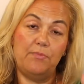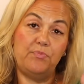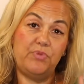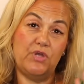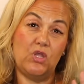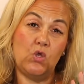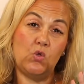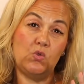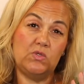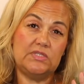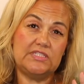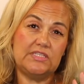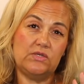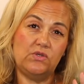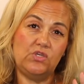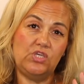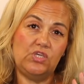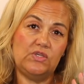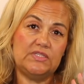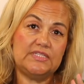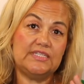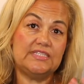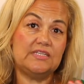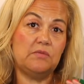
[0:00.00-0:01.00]
but also
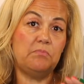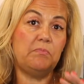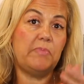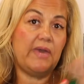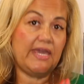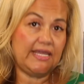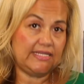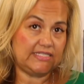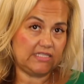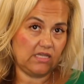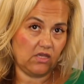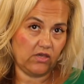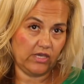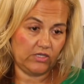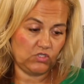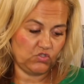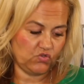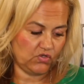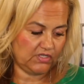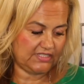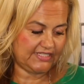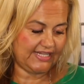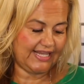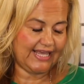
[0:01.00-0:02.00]
uses a beta
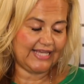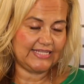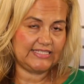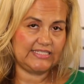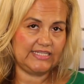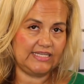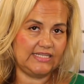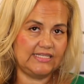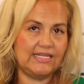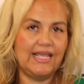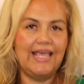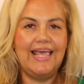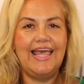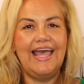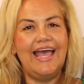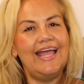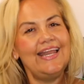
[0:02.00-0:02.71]
hydroxy acid.